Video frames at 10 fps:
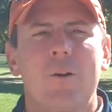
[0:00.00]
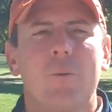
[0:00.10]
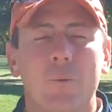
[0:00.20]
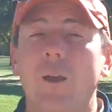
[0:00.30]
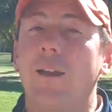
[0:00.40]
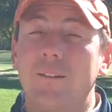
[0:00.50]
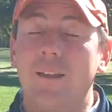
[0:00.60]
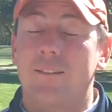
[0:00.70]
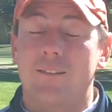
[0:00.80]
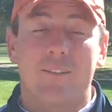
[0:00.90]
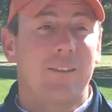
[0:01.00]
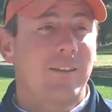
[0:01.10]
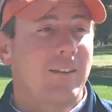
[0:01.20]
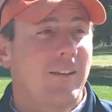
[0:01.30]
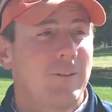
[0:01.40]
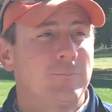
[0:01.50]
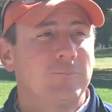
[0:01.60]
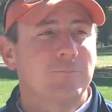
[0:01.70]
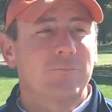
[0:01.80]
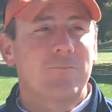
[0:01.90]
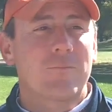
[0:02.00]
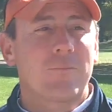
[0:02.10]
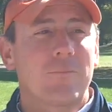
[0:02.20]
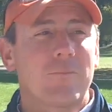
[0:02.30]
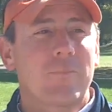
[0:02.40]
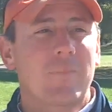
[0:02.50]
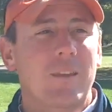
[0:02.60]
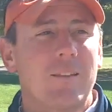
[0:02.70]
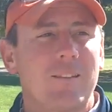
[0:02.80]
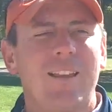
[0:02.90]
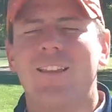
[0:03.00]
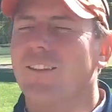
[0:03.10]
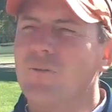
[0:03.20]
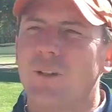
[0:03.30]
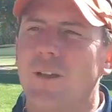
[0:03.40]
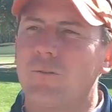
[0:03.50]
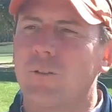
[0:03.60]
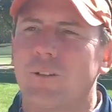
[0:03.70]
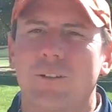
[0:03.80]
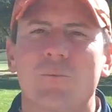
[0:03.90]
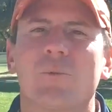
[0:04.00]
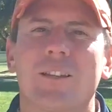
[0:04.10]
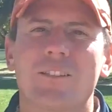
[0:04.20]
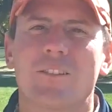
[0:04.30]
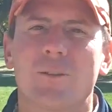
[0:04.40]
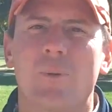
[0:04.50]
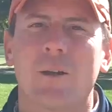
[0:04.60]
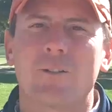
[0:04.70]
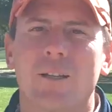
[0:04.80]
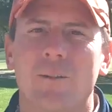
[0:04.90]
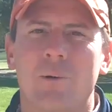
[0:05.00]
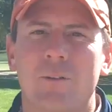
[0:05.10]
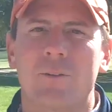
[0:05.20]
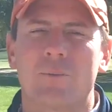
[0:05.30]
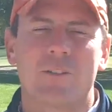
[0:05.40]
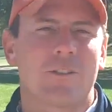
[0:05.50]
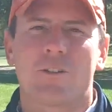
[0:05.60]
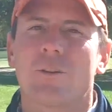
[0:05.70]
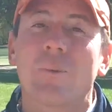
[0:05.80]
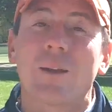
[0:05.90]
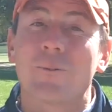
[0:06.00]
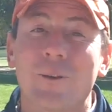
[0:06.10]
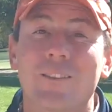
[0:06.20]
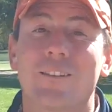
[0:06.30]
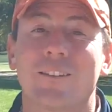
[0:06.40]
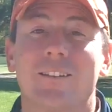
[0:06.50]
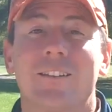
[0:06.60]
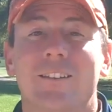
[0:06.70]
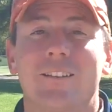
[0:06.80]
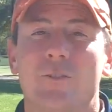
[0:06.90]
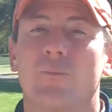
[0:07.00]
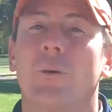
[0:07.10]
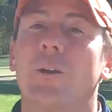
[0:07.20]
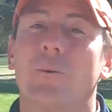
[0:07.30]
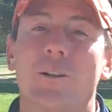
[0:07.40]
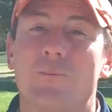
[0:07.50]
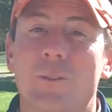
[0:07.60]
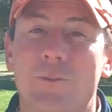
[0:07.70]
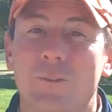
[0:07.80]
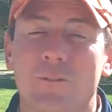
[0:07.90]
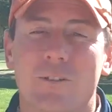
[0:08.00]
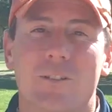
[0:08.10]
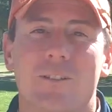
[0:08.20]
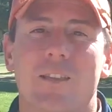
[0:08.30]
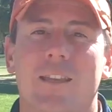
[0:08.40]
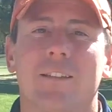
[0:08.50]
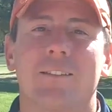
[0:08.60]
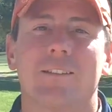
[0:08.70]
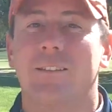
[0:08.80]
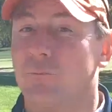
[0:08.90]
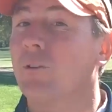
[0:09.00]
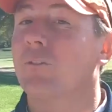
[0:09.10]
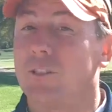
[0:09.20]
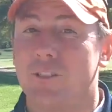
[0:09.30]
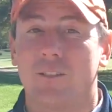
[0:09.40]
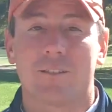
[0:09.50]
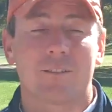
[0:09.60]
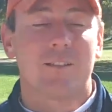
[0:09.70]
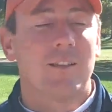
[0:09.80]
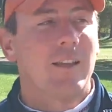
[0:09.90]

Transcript: Right, yes. I think. Um, yeah, they were never complacent about about their position, no matter what the spread was between first and second in previous years.